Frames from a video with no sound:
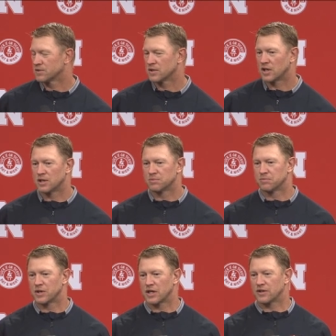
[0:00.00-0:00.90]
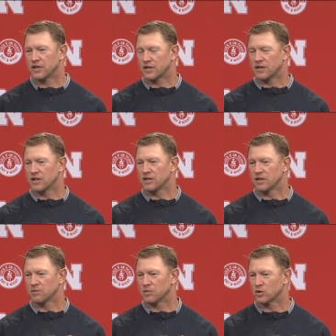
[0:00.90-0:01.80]
Um, but I think the the
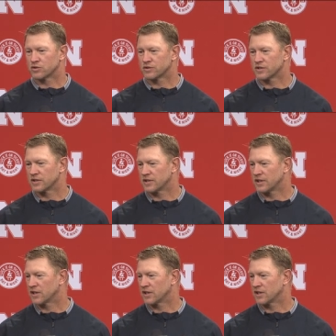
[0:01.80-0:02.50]
emotion's going to take